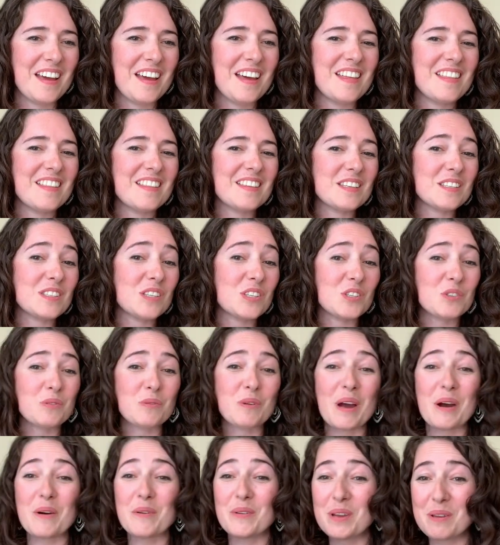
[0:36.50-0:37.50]
this is
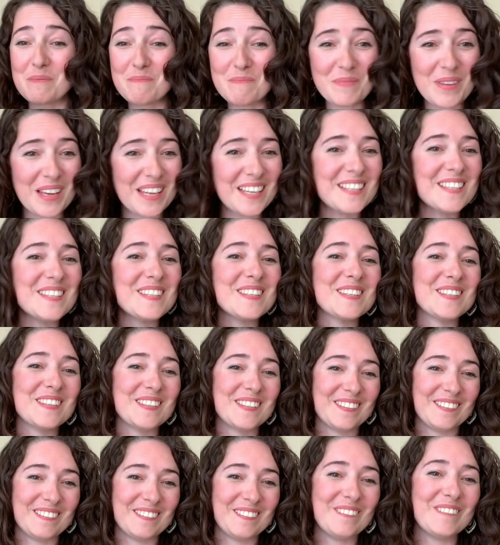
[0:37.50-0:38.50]
where we miss
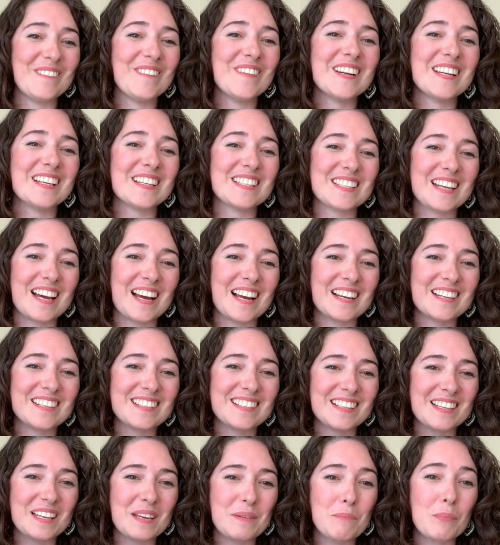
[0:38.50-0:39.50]
what is
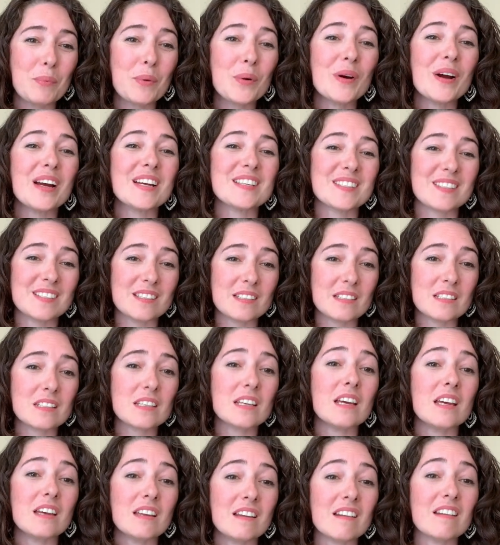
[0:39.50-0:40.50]
actually present
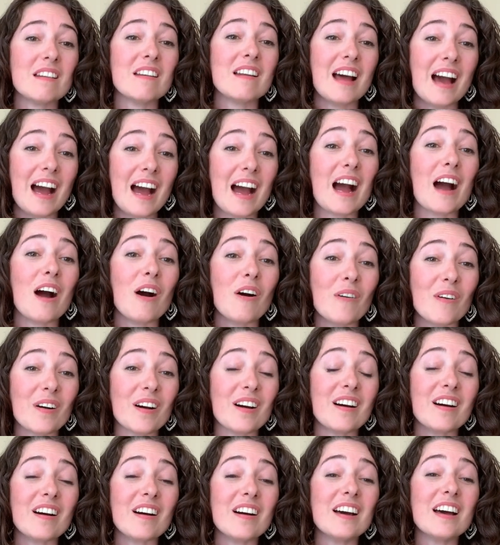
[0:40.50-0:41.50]
in
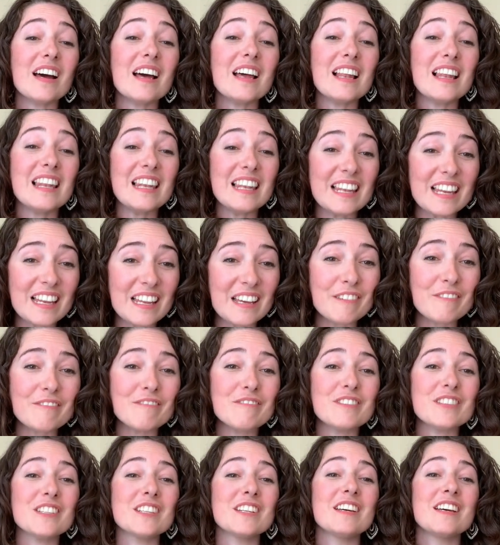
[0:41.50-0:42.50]
our
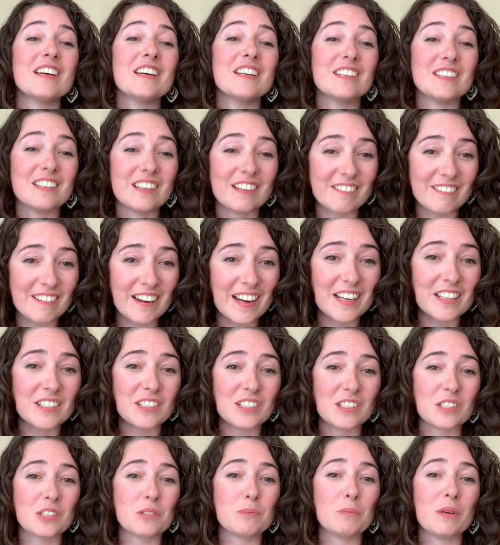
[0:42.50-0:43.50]
lived
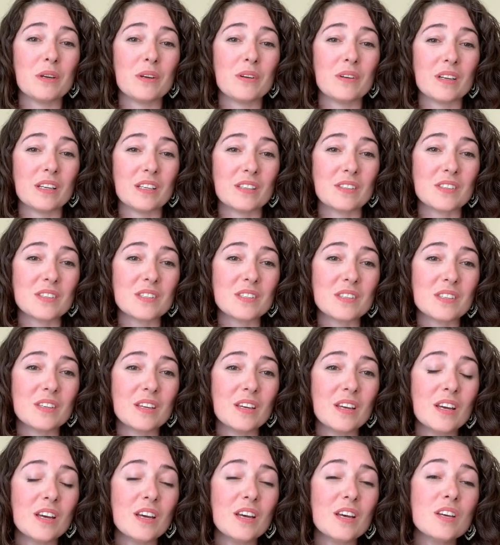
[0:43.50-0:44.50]
direct experience.
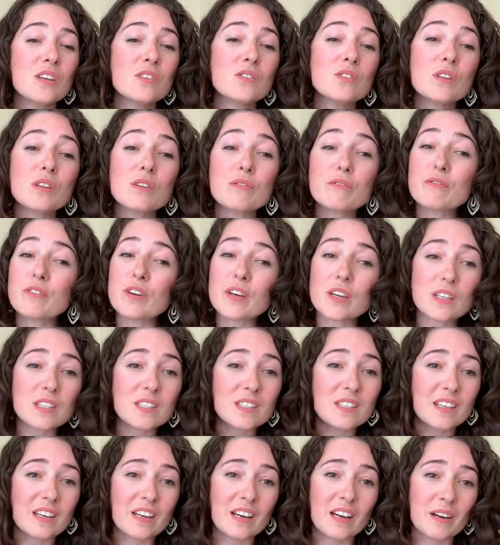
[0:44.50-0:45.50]
So the
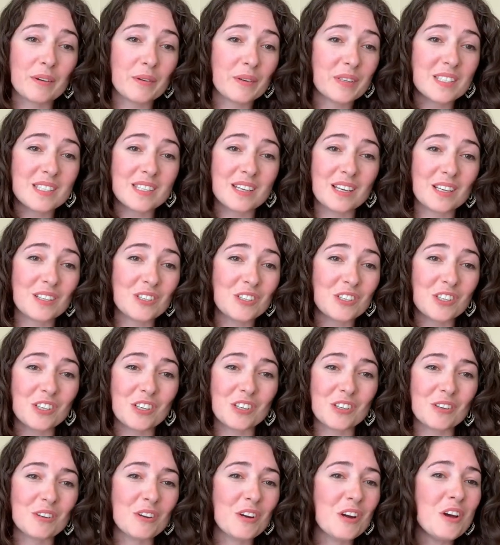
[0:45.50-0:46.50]
first thing I would say
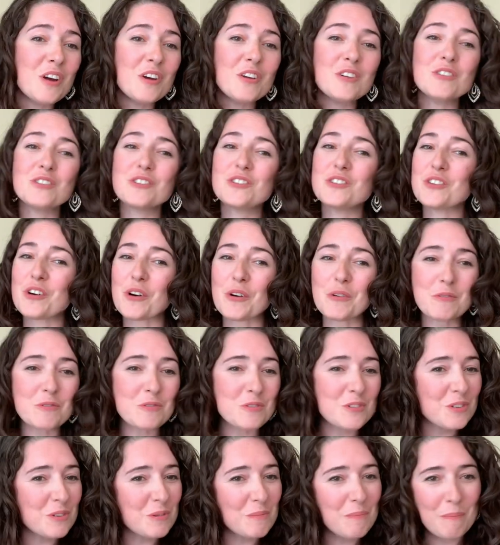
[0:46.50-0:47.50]
to you,
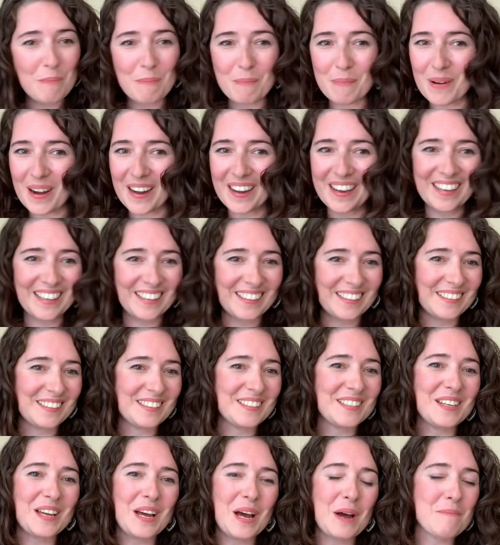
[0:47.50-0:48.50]
don't
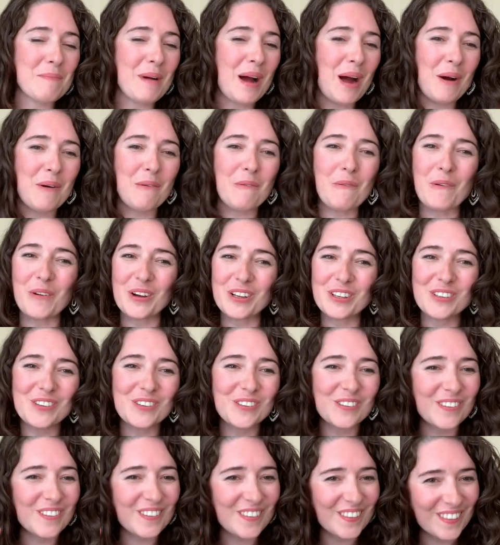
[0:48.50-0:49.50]
mind about
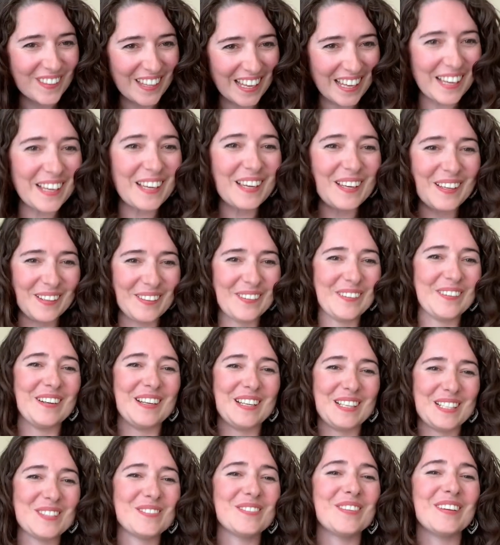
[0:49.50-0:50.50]
what you think
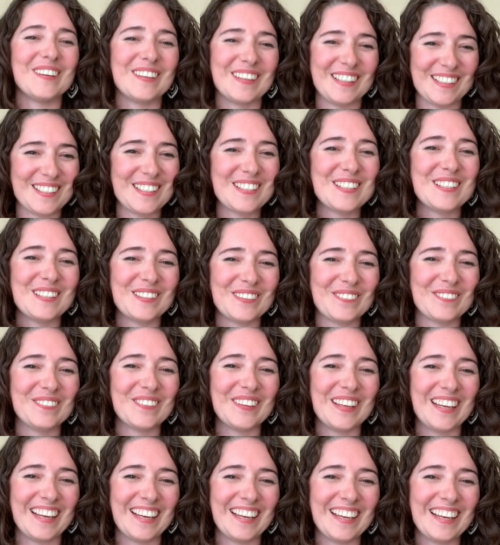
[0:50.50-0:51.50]
your experience
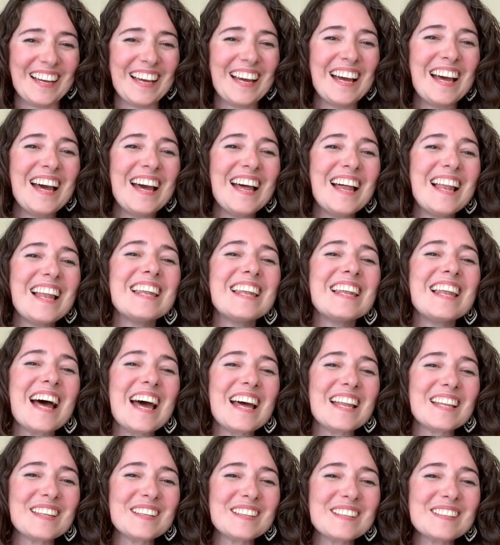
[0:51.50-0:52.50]
should be.
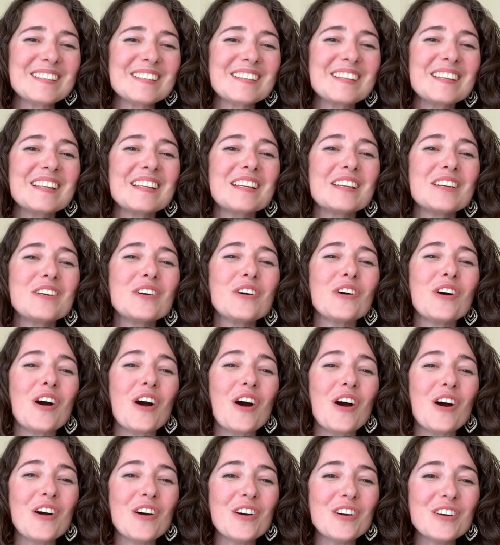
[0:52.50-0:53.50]
Let
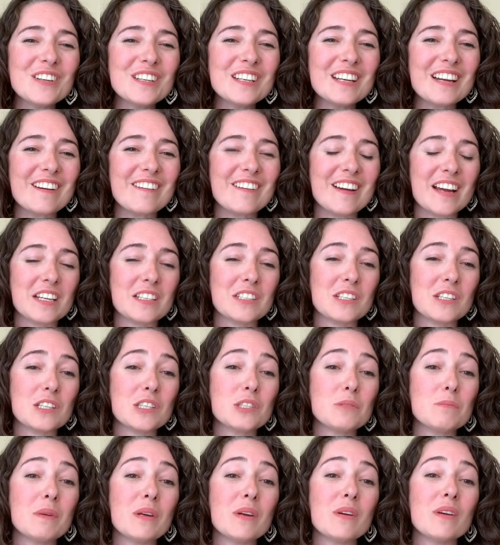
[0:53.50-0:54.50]
your own
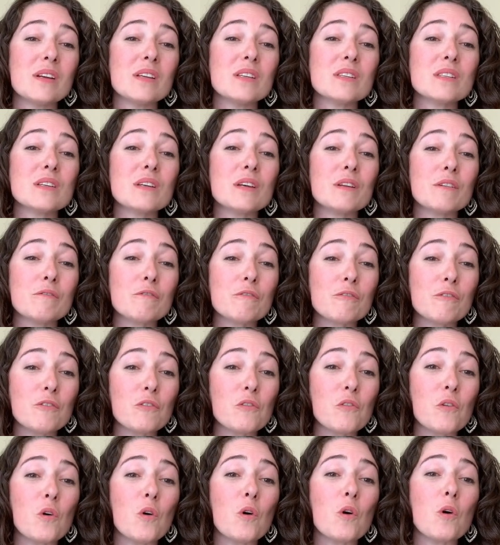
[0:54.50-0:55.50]
direct experience
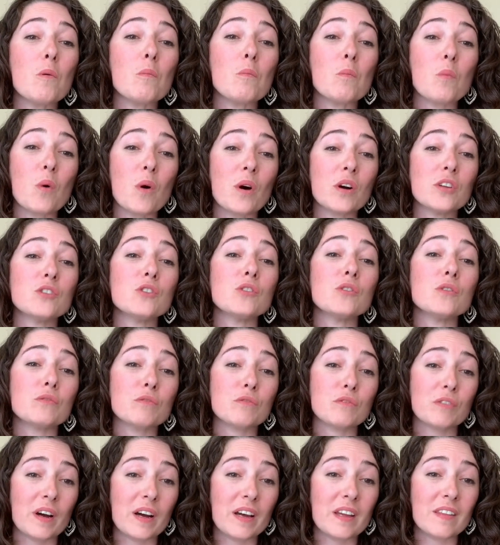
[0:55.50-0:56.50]
inform
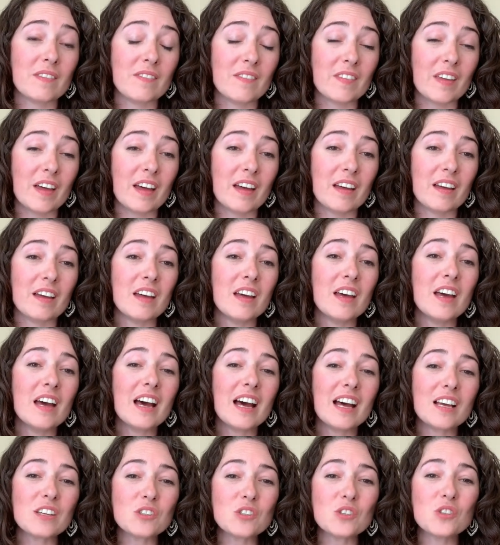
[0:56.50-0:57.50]
what you find there.
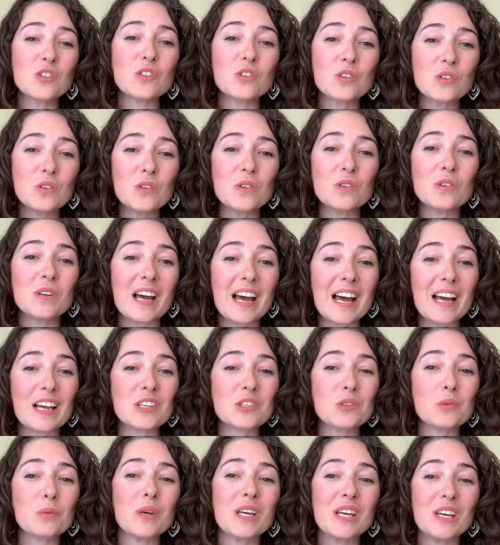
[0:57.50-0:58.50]
As soon
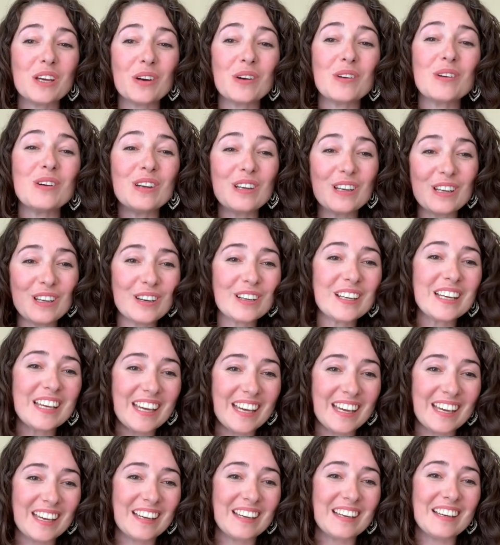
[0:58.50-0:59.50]
as we go
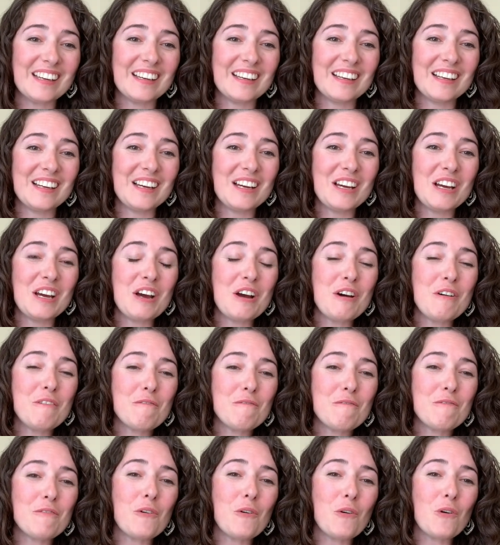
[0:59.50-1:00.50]
looking
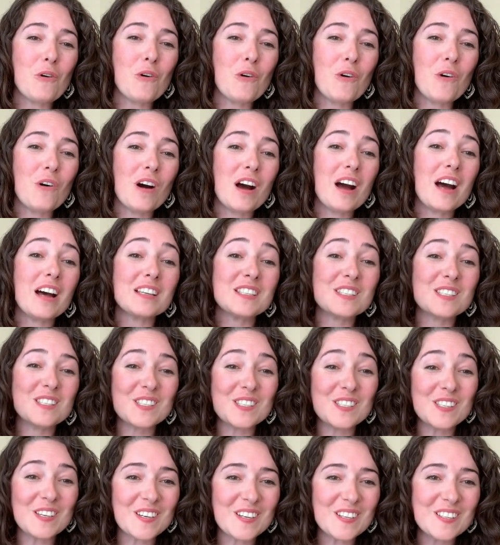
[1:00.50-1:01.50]
for a
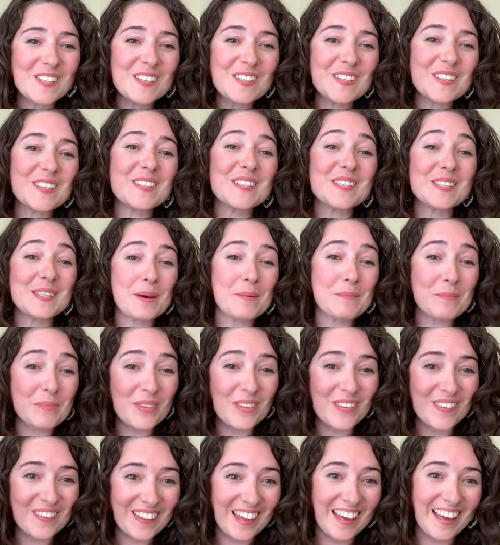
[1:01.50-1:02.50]
certain
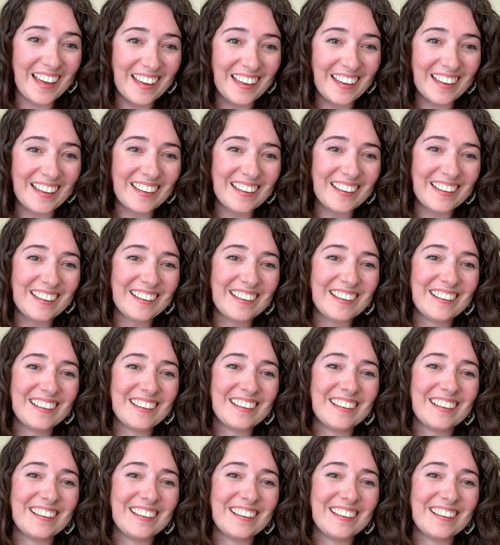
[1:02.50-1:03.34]
something,